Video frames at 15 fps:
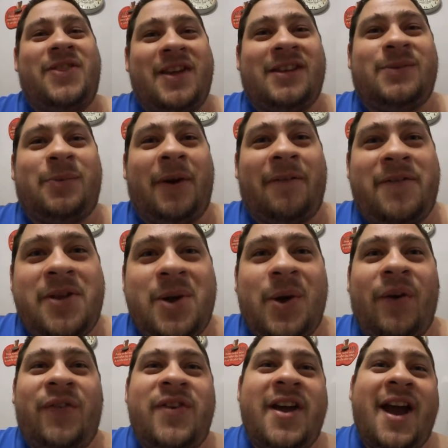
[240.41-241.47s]
this
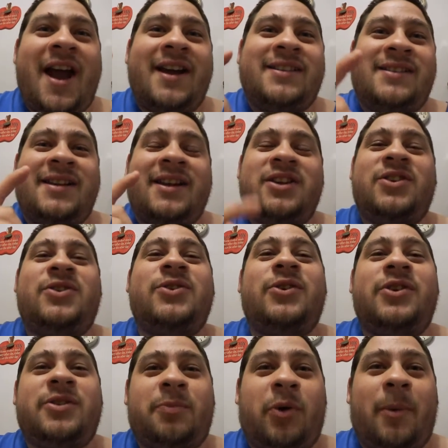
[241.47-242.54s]
review. If you guys did, show
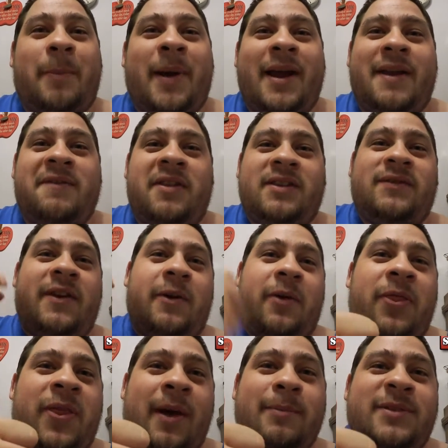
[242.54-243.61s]
your support by giving this video
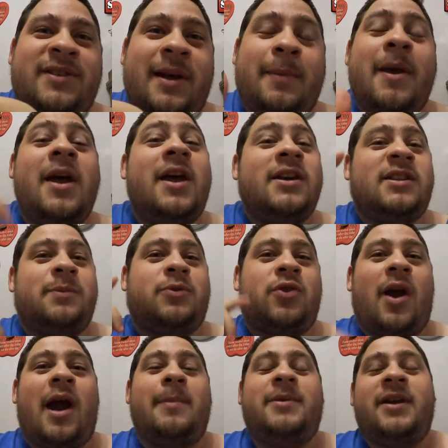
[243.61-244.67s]
a thumbs up.
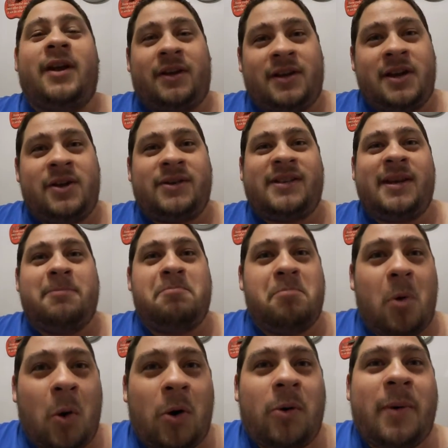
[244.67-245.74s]
Subscribe to continue seeing
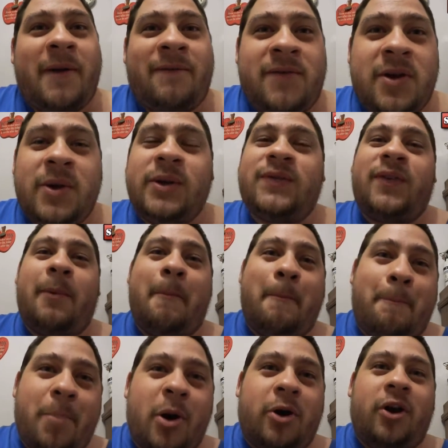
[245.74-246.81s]
more reviews
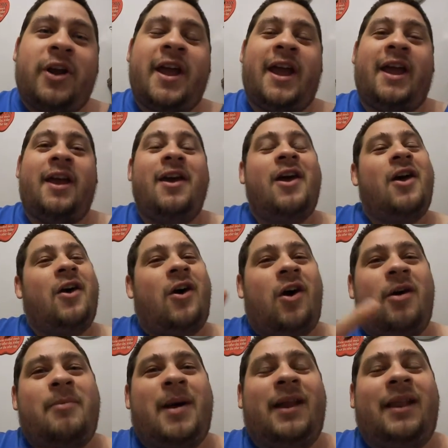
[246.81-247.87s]
from Burger King.
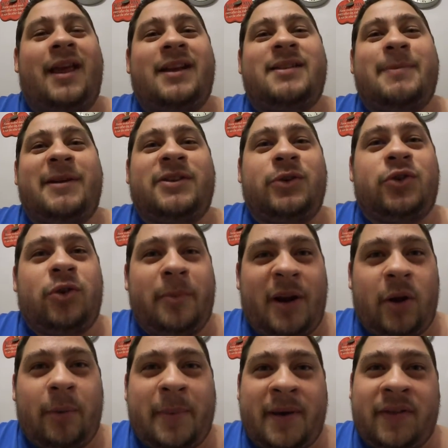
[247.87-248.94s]
All my links to my social
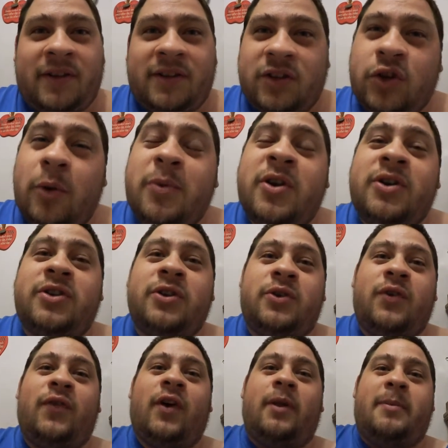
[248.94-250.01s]
media will be in the description, so
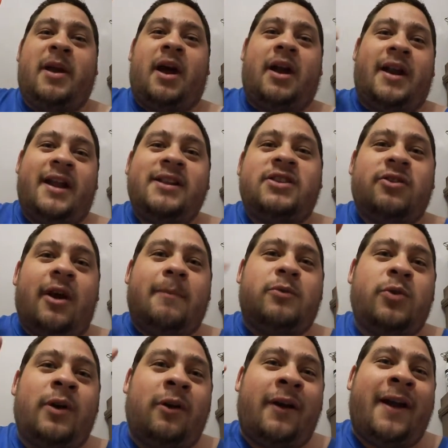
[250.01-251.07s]
do follow me on Instagram,
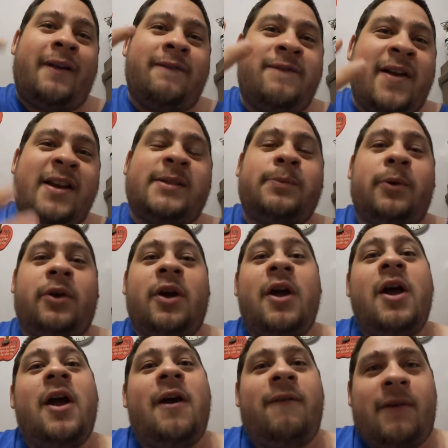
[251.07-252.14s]
Twitter, and Facebook
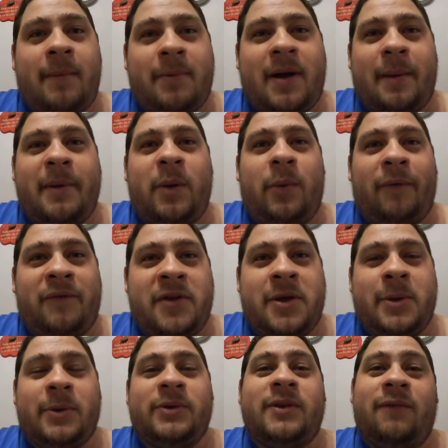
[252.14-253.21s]
for upcoming
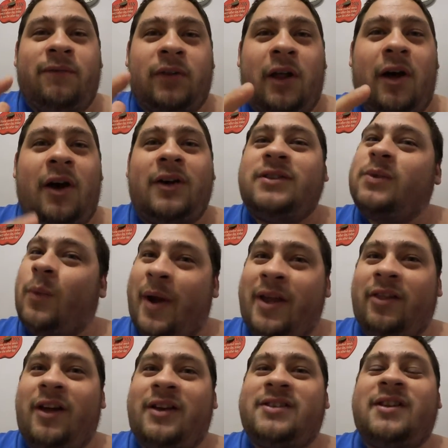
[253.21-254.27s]
reviews, vlogs, weight
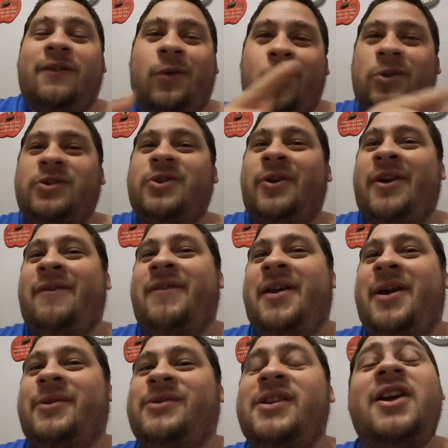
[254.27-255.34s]
loss, and of course, cooking
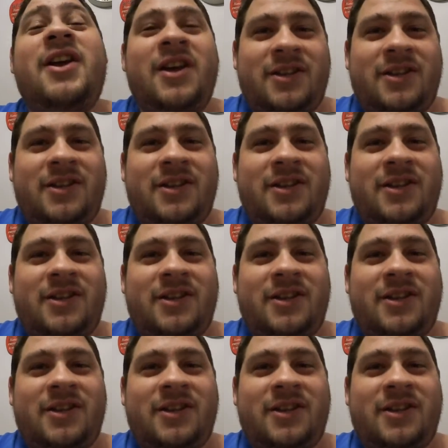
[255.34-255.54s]
videos.